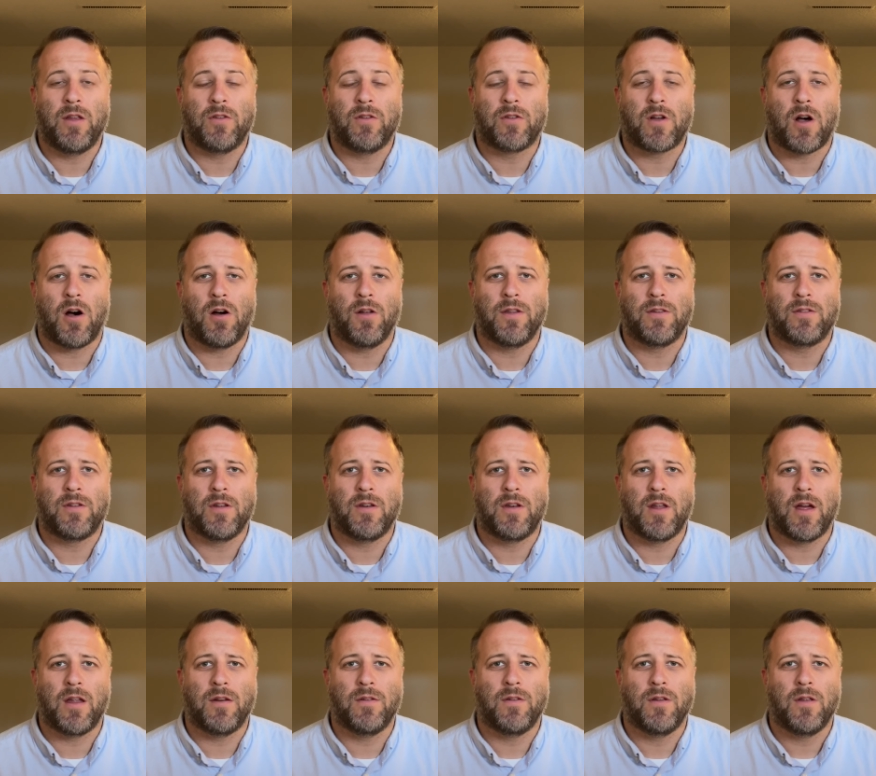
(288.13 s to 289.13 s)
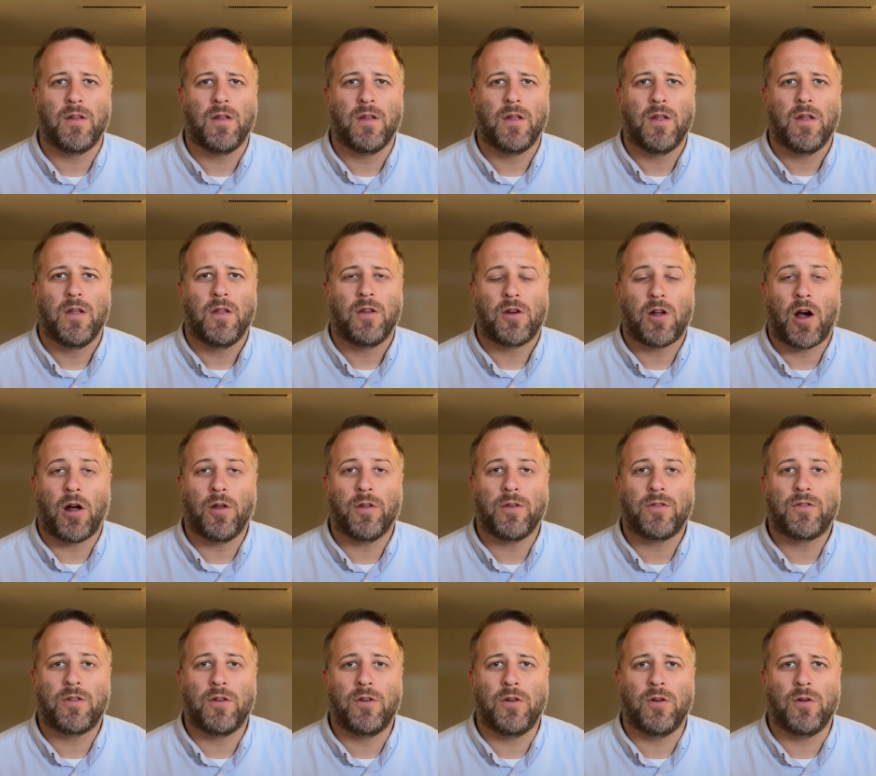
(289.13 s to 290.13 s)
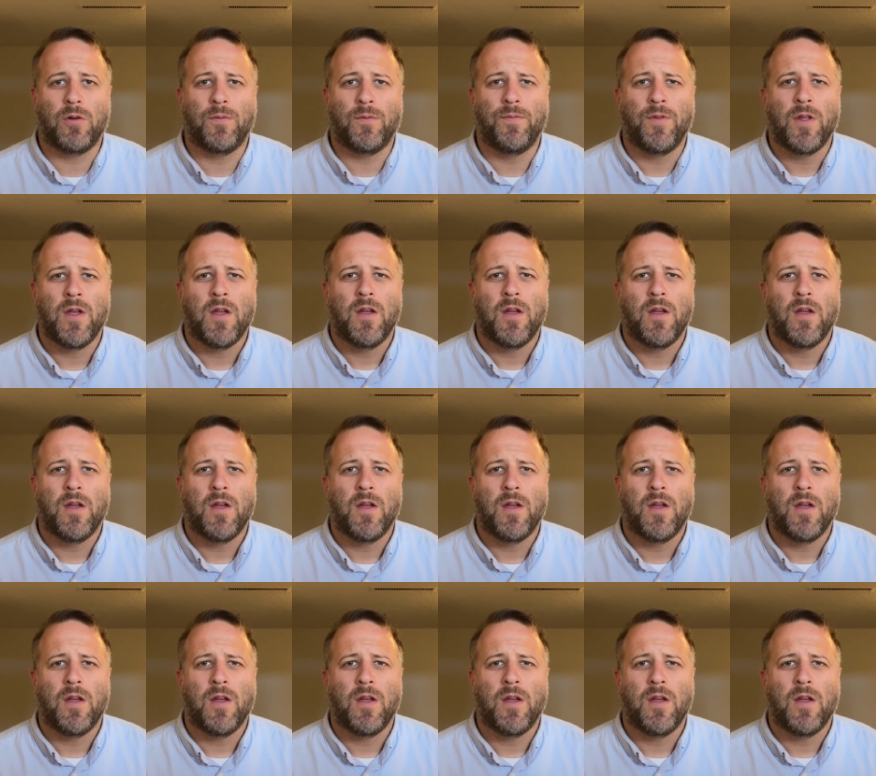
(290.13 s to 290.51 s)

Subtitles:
called us to do.